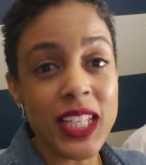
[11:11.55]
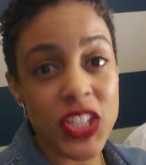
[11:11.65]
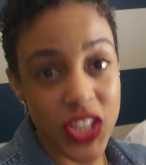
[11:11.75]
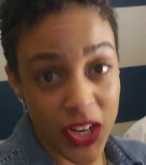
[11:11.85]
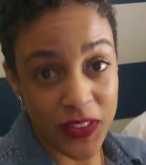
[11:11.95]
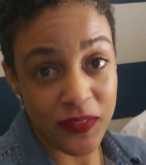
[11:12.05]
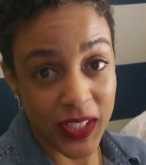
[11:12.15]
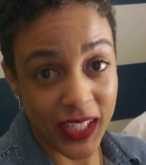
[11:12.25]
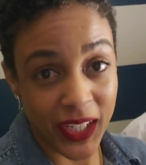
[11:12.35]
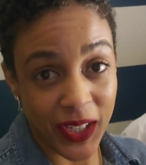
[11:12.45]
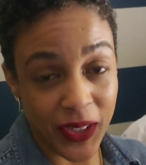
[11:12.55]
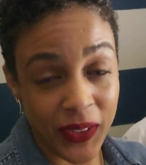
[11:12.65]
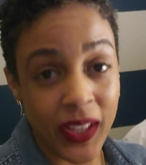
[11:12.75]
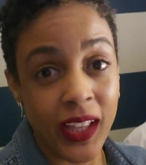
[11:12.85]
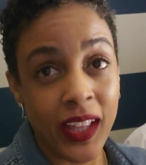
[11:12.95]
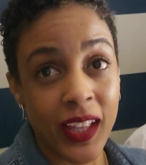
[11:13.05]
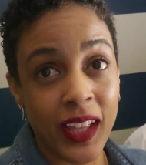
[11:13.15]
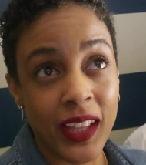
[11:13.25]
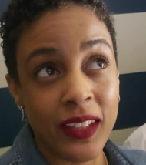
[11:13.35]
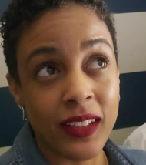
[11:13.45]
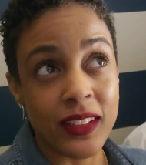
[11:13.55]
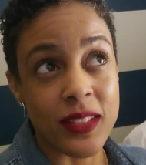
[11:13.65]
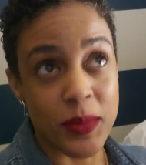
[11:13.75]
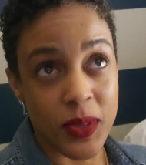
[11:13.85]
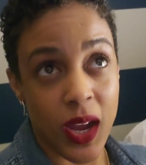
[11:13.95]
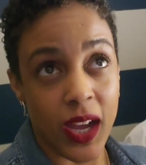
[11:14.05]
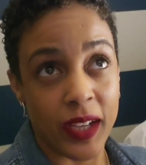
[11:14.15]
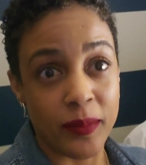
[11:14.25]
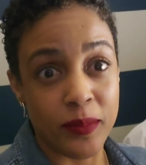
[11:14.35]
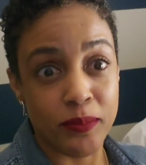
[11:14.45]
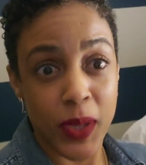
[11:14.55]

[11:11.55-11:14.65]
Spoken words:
Share the video, subscribe,